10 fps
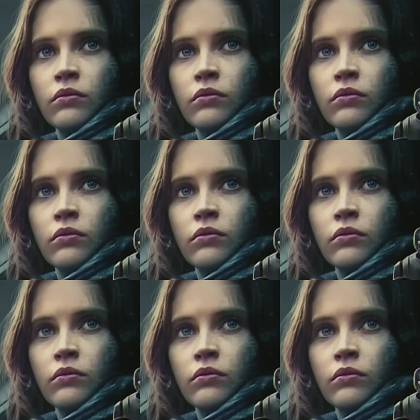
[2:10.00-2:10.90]

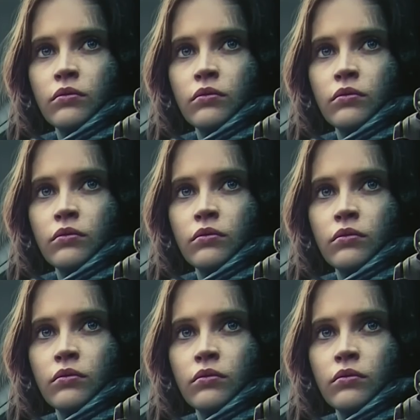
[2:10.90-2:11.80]

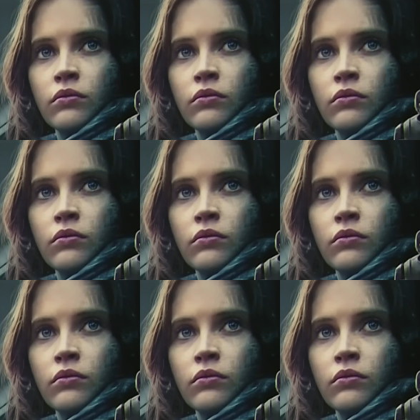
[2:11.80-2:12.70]

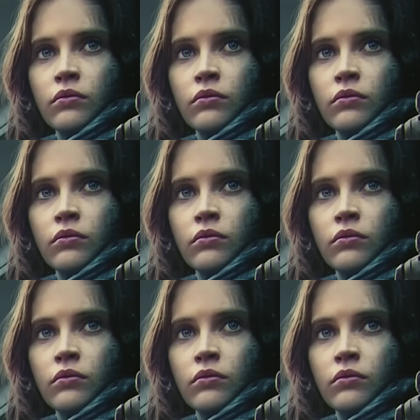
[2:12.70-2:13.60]

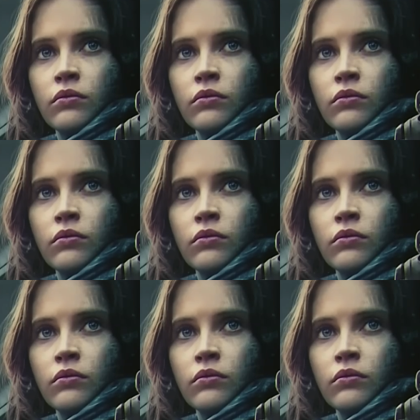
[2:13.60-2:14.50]

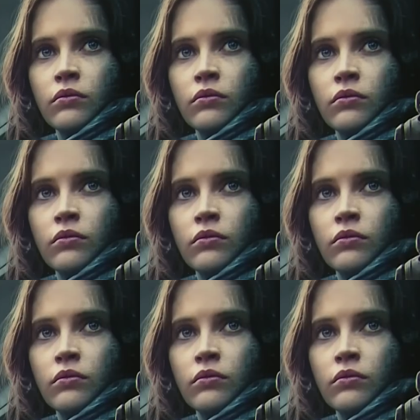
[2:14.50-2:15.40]

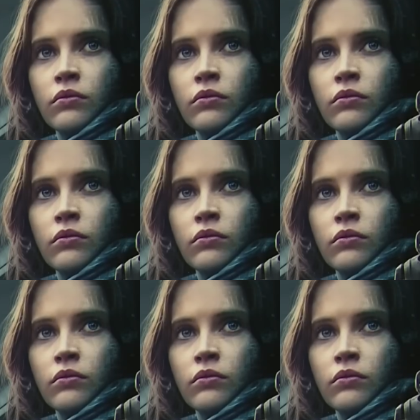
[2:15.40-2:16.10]
[no speech]